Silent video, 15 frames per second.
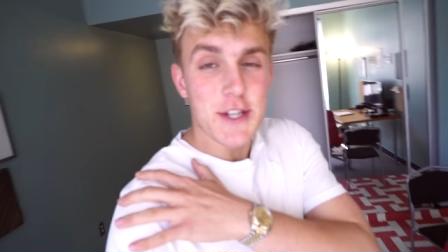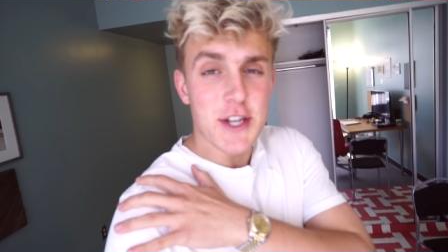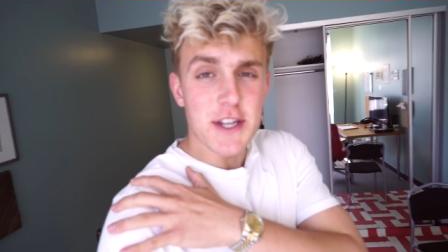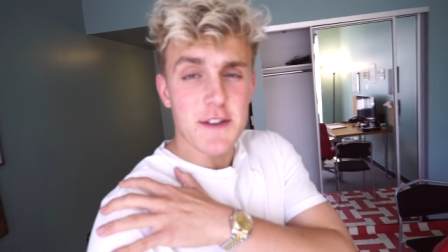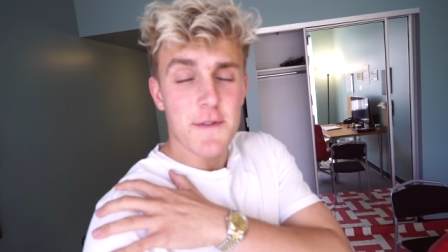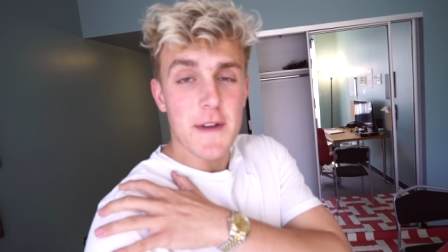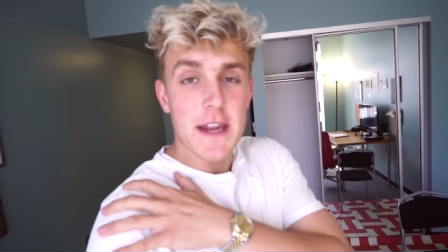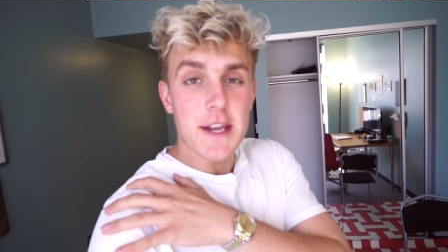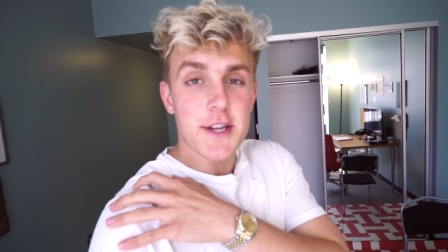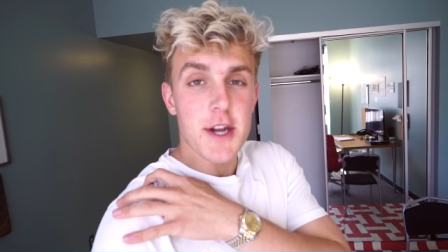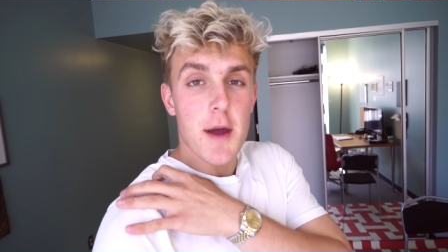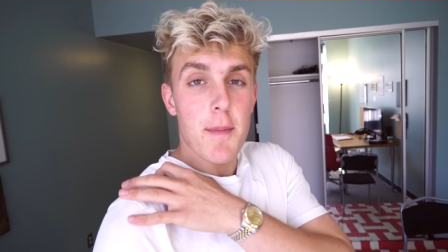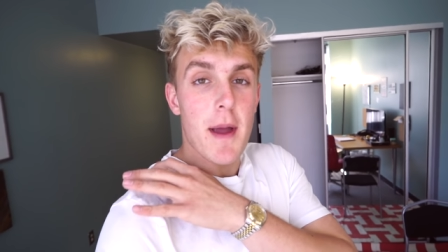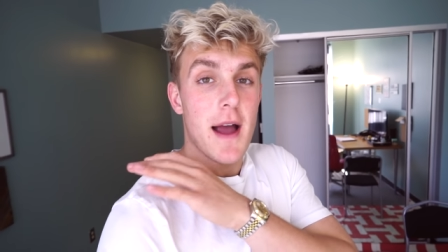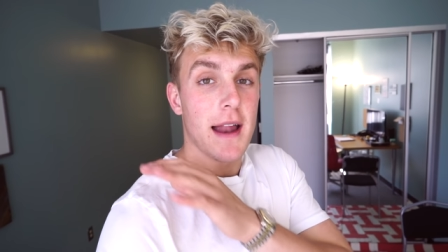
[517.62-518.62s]
just finished
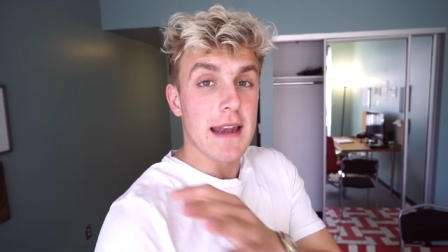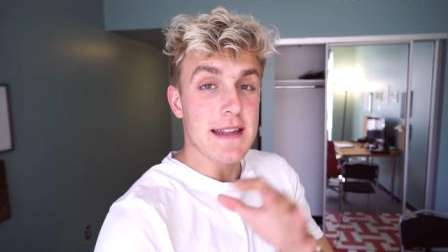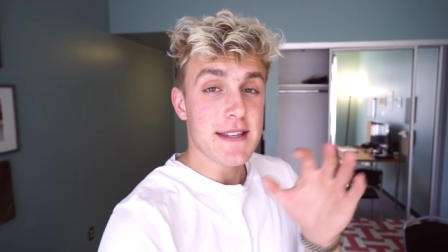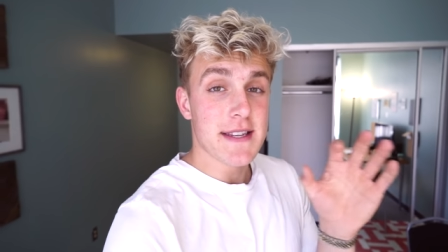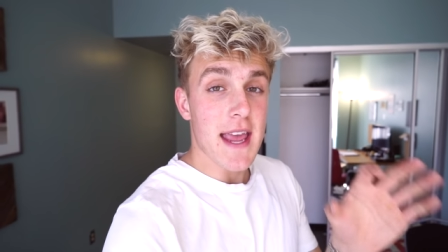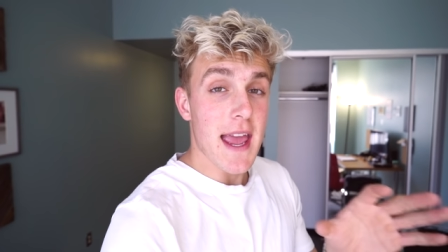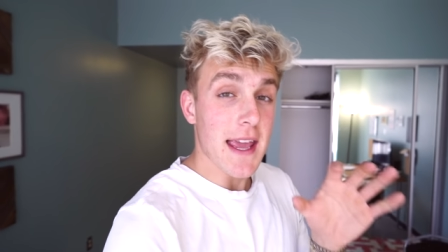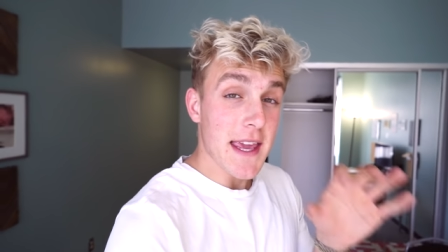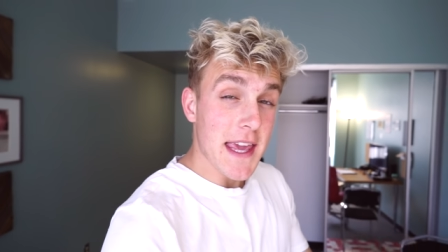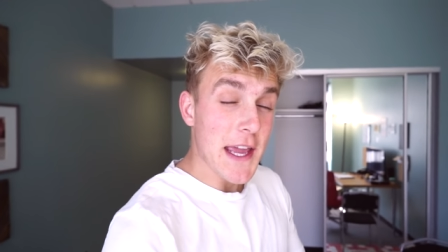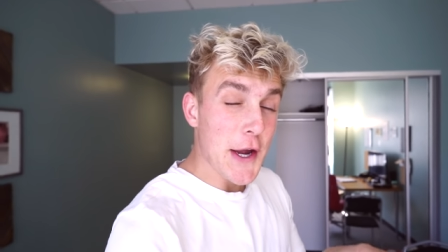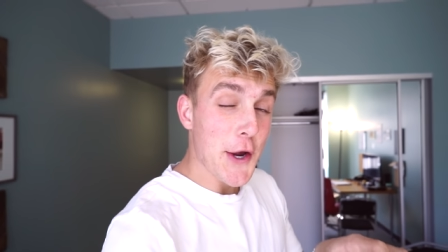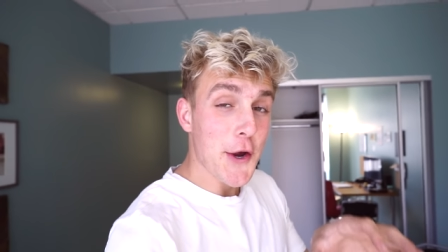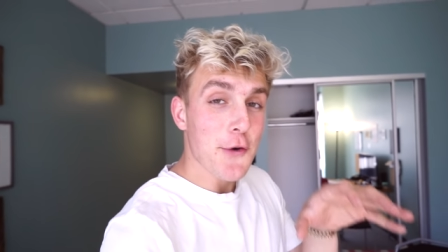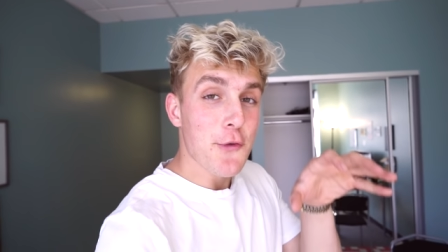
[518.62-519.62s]
up on set
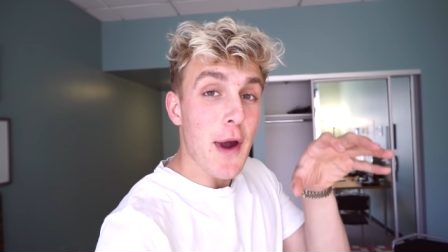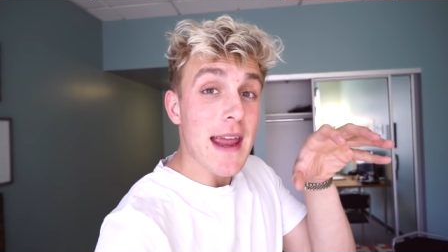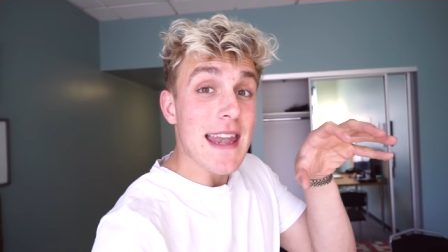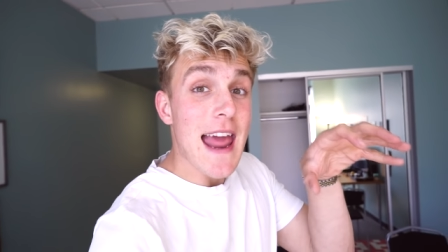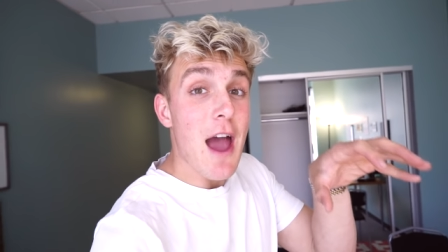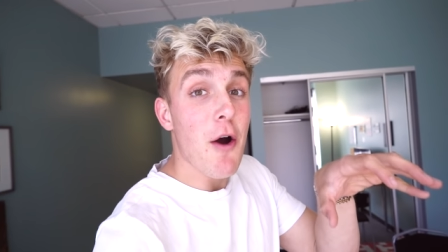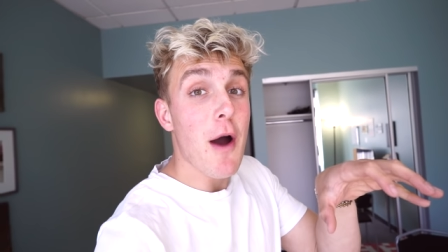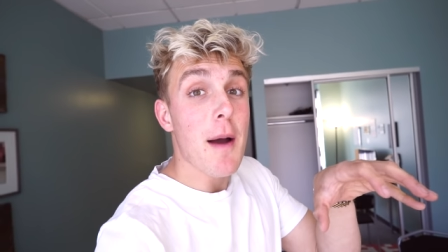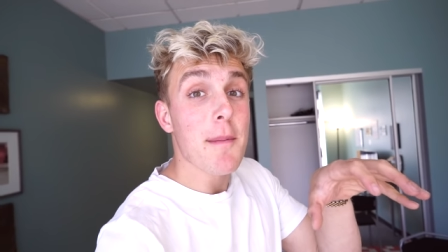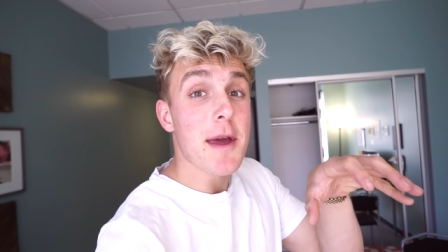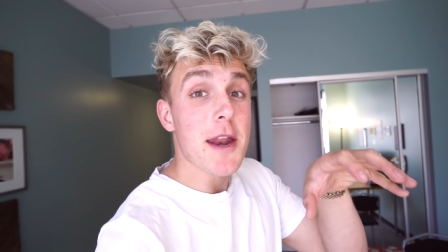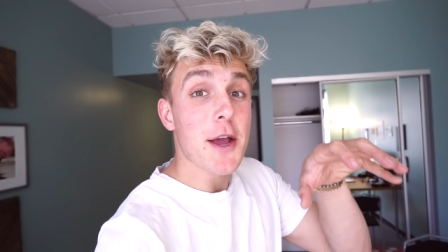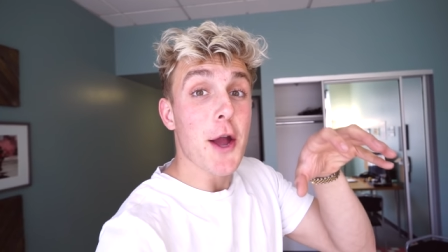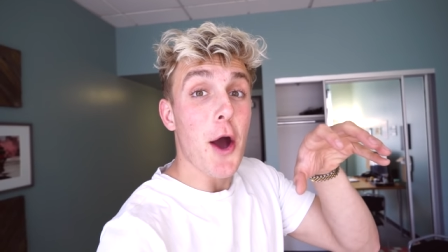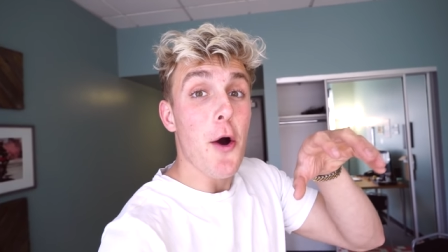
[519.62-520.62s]
here. Right now, I'm
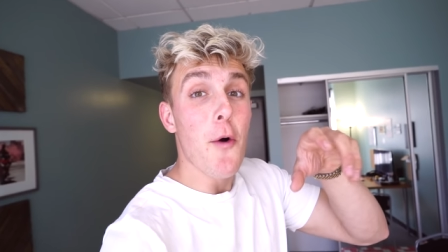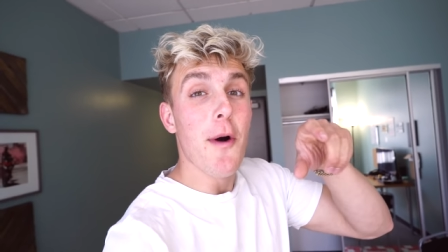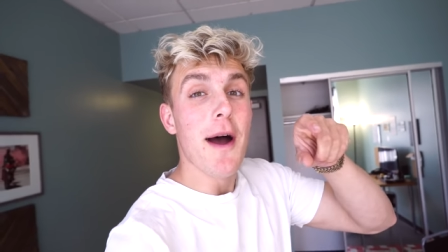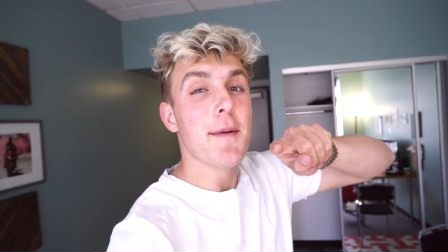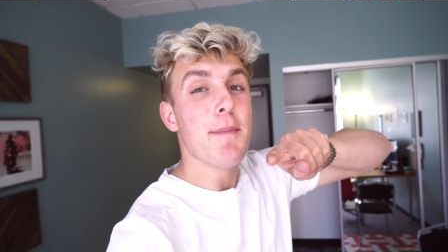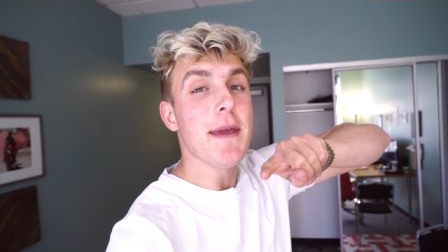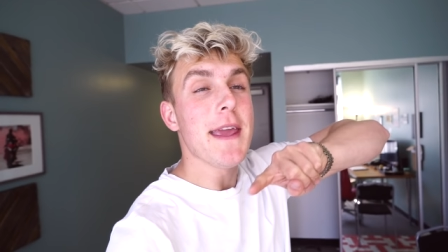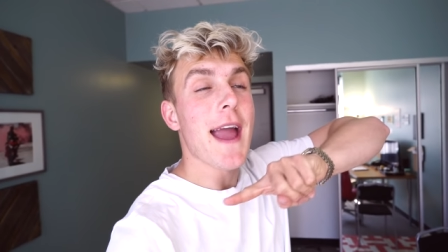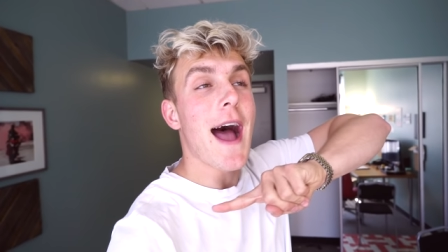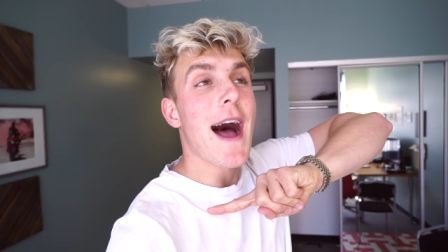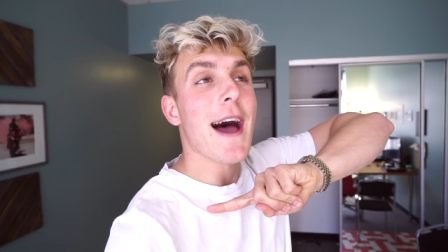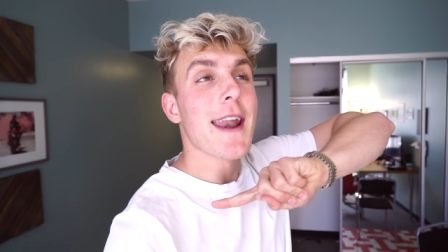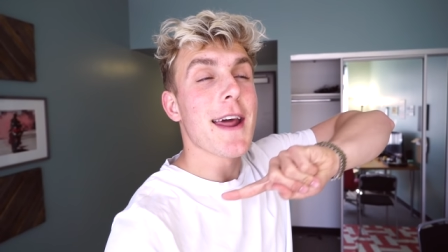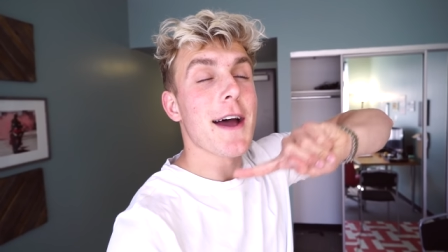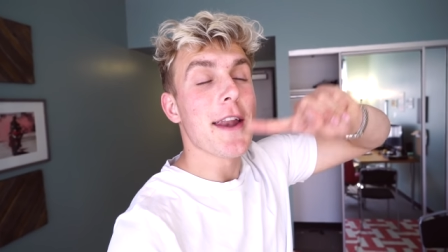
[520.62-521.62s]
gonna go to be
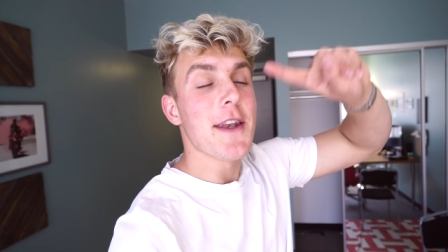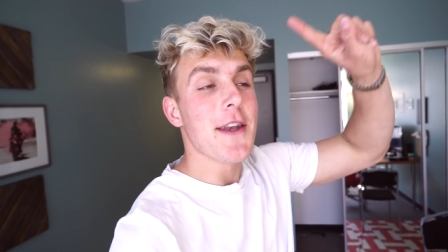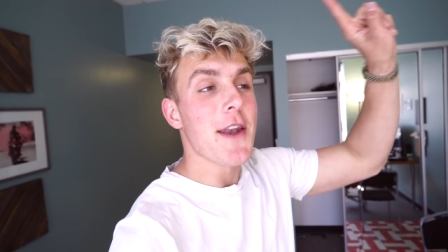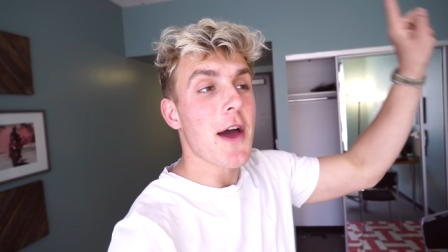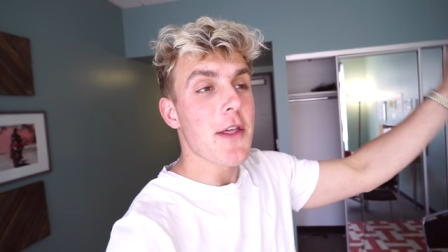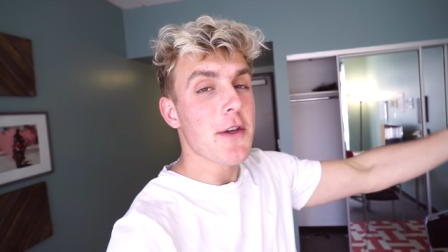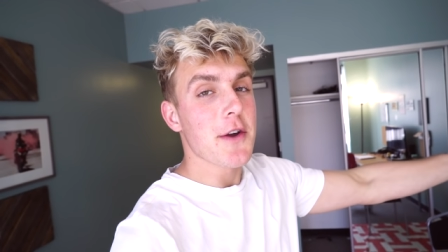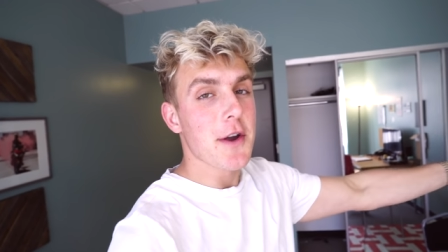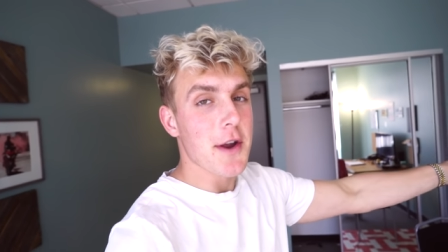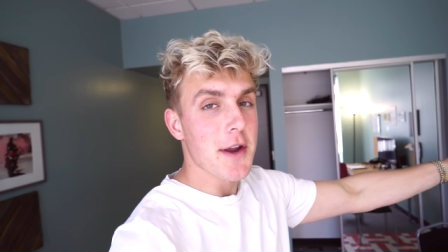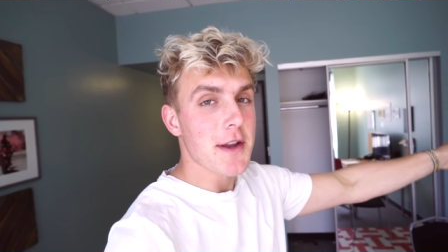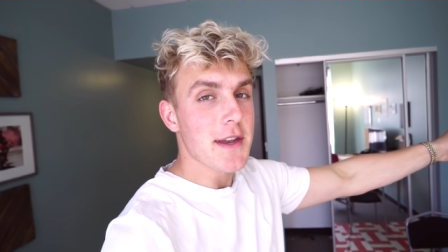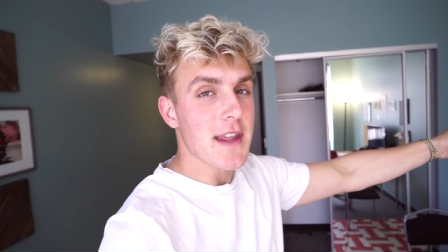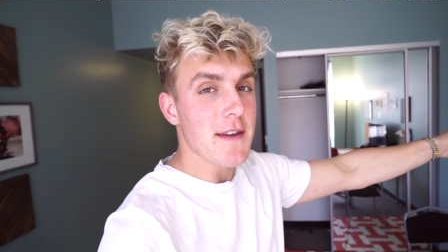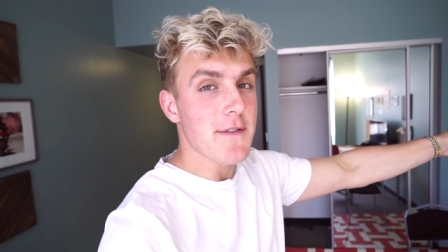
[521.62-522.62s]
on another
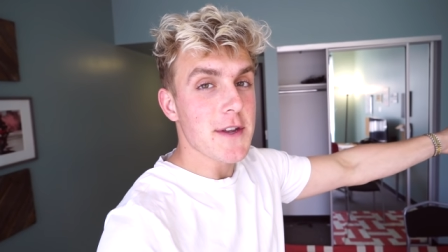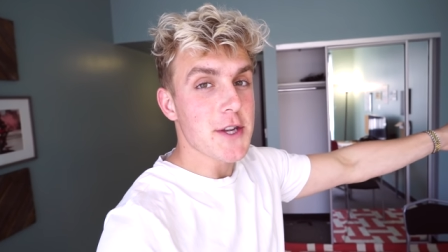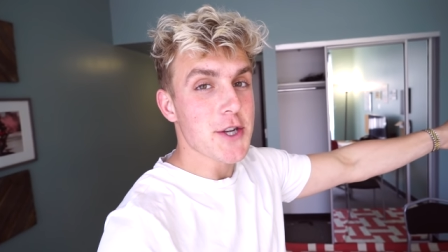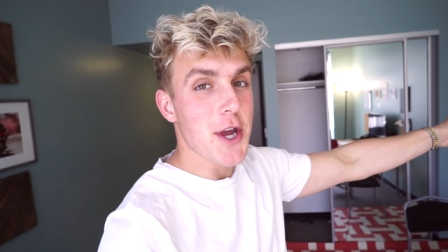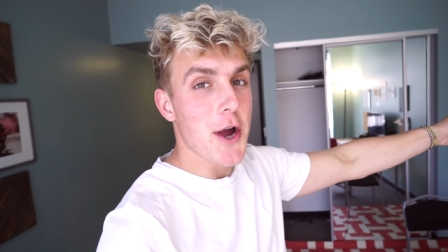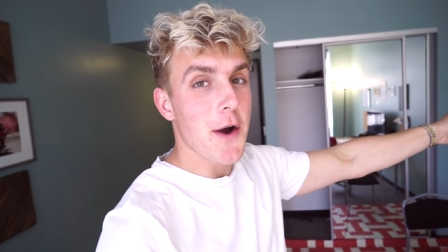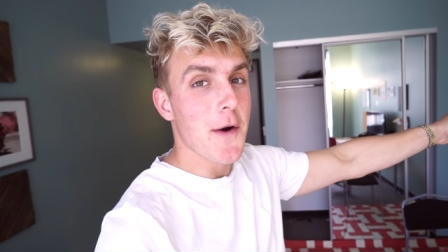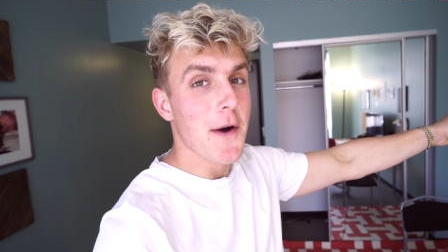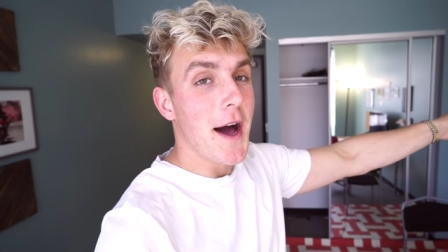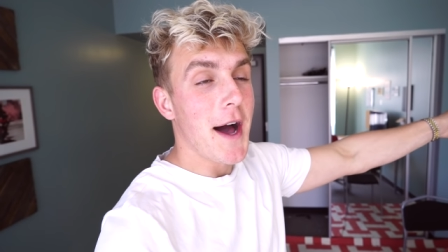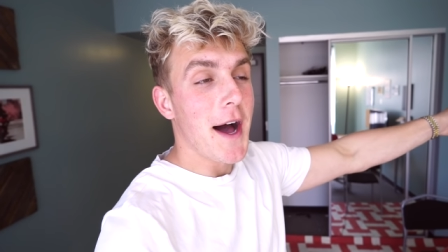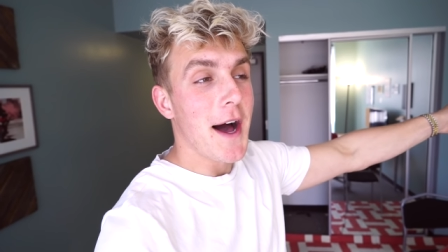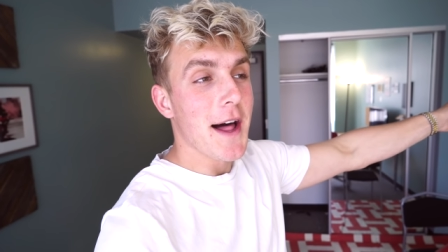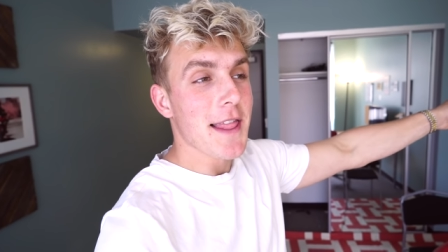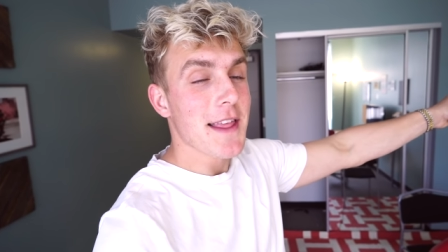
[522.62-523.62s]
TV show.
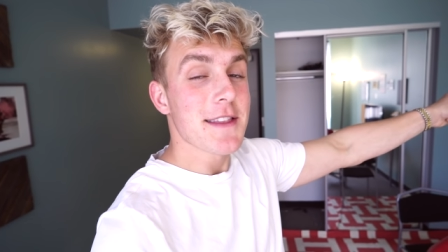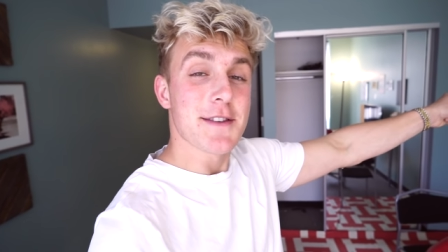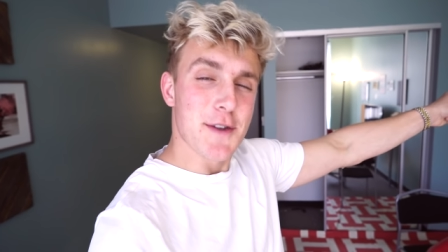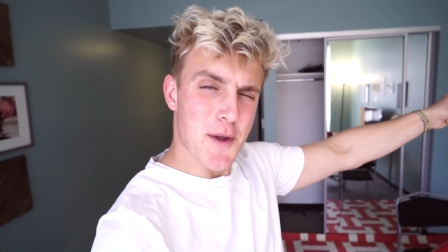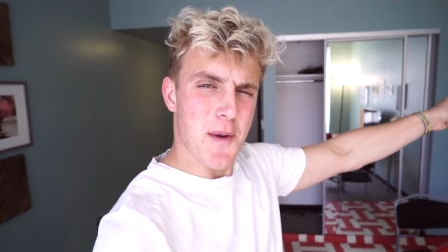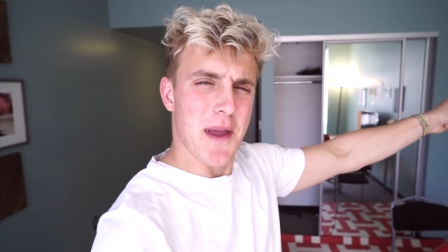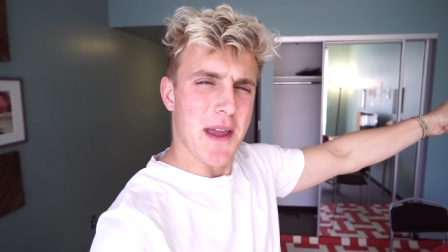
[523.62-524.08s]
Uh, let's do